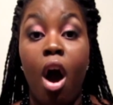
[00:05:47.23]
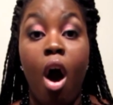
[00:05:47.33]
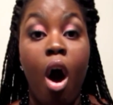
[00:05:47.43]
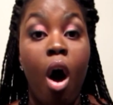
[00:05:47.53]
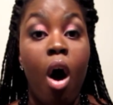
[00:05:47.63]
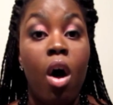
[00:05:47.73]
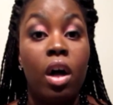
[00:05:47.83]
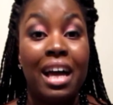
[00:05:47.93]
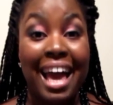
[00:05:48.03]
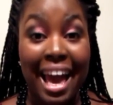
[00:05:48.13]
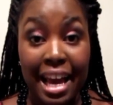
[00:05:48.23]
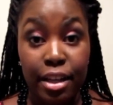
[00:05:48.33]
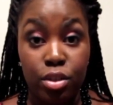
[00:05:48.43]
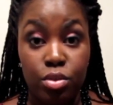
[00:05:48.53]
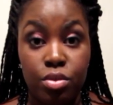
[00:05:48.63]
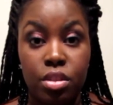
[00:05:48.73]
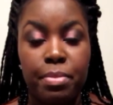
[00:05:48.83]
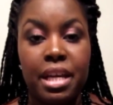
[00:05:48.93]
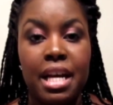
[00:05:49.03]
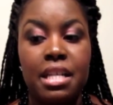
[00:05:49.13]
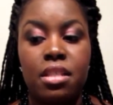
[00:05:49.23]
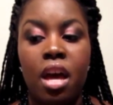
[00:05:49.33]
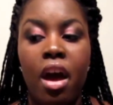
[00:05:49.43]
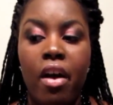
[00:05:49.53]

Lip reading: all angles, because